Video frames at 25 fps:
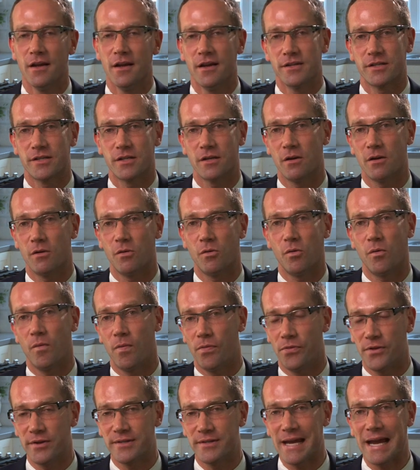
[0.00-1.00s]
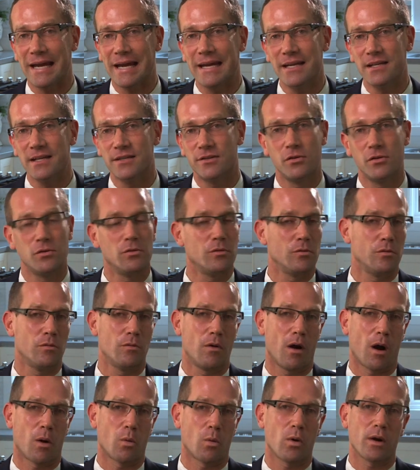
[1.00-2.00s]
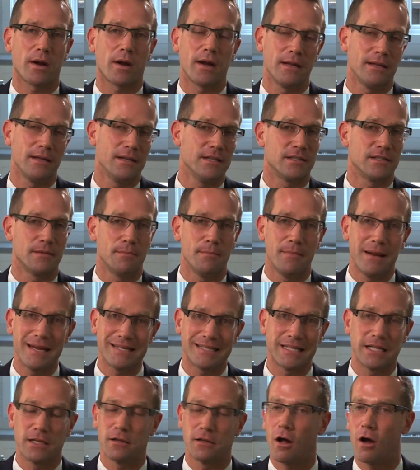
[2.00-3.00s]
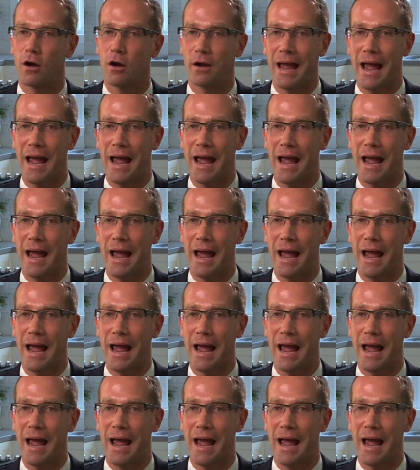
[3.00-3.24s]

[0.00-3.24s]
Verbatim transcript: So the techies who are working these amazingly long